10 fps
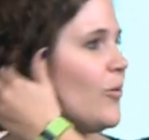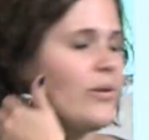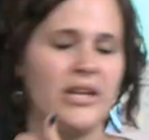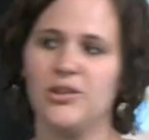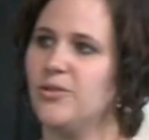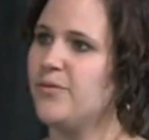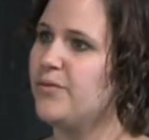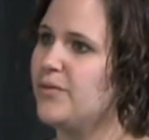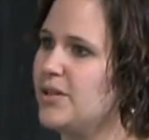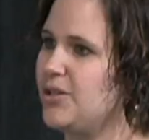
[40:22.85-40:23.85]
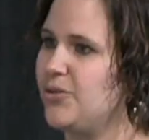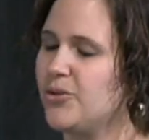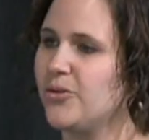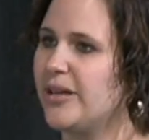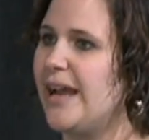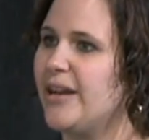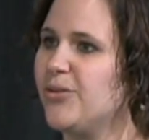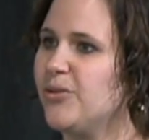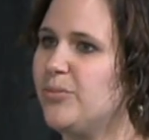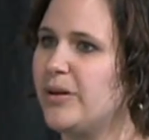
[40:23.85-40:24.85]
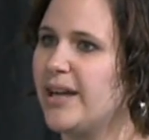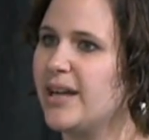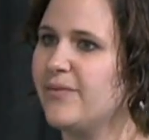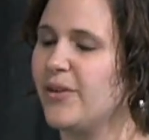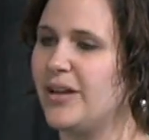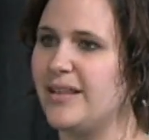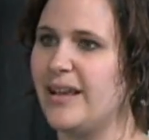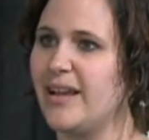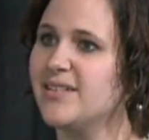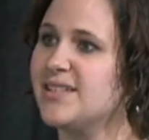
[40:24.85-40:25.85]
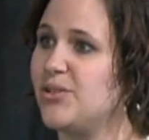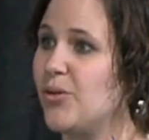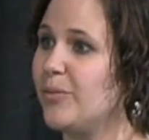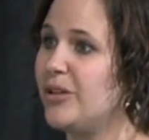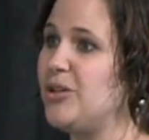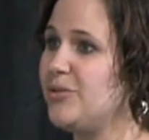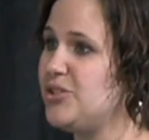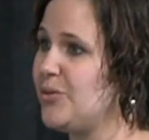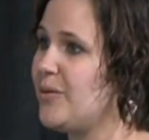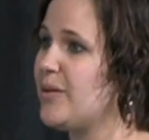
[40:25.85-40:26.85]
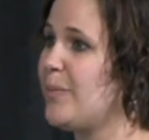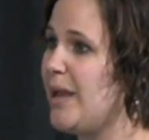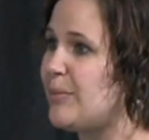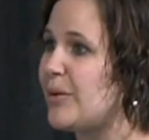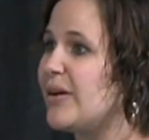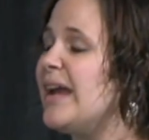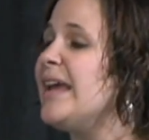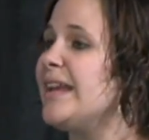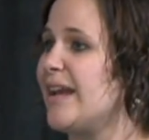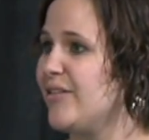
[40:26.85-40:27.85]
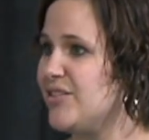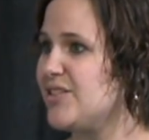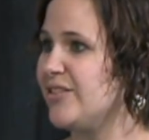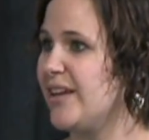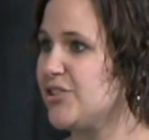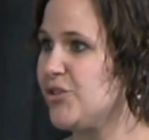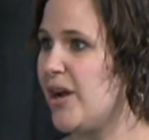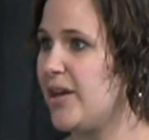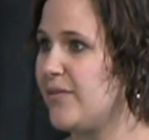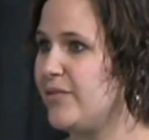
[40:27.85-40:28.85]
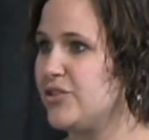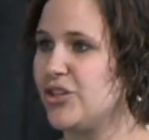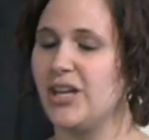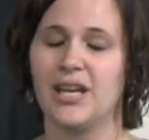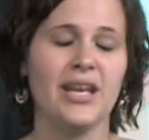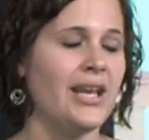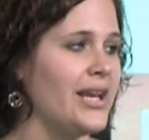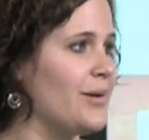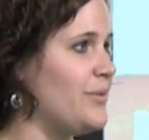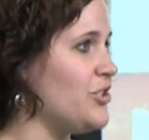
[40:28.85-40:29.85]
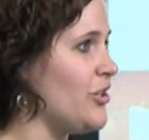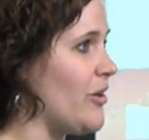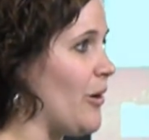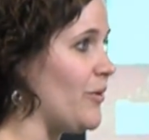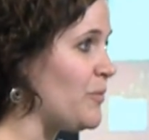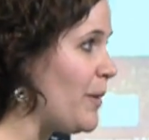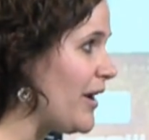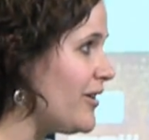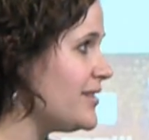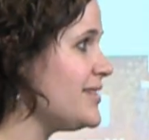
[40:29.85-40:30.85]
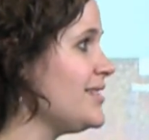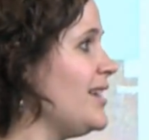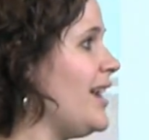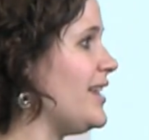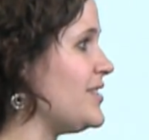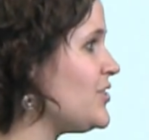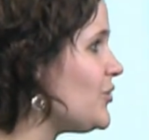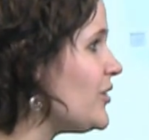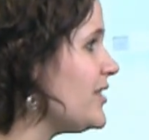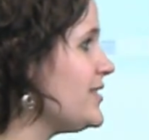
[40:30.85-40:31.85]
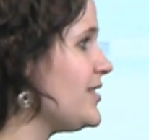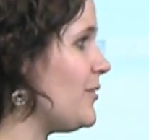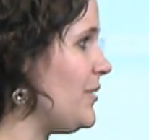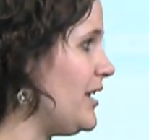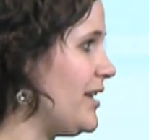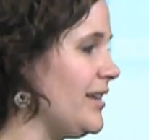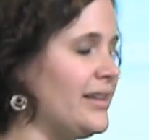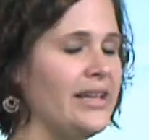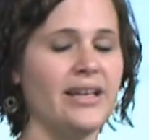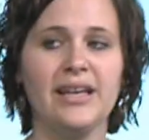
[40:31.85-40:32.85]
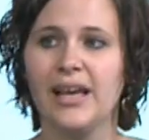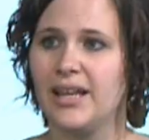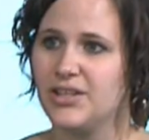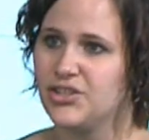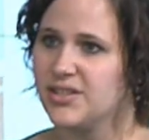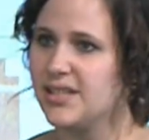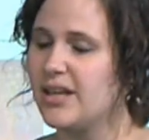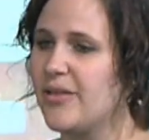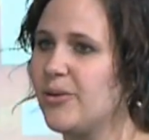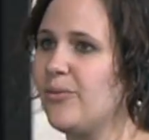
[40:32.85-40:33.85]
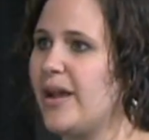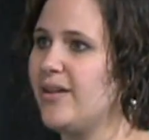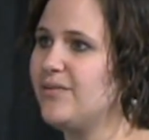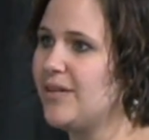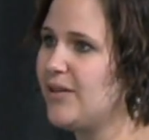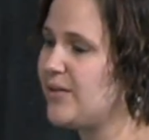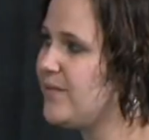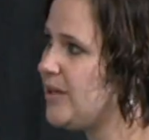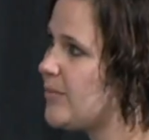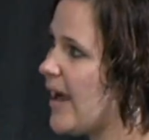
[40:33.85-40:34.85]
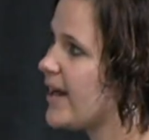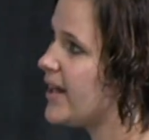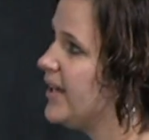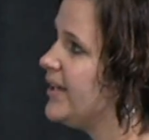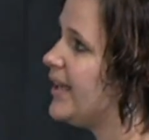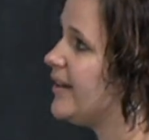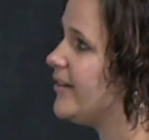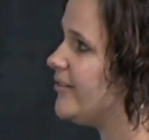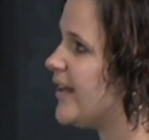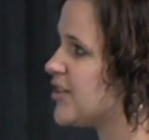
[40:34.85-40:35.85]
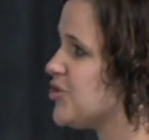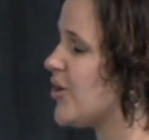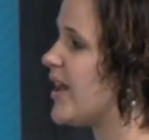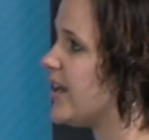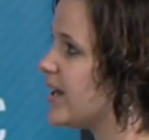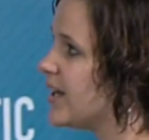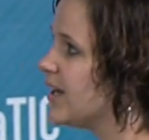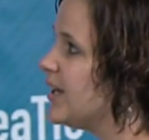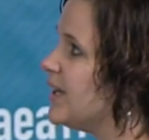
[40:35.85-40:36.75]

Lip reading: when you create a rubric for anything else, and normally you would do it with paper, now here's an electronic version. It can be shared out with parents and students immediately, and it's just another way of giving feedback in an electronic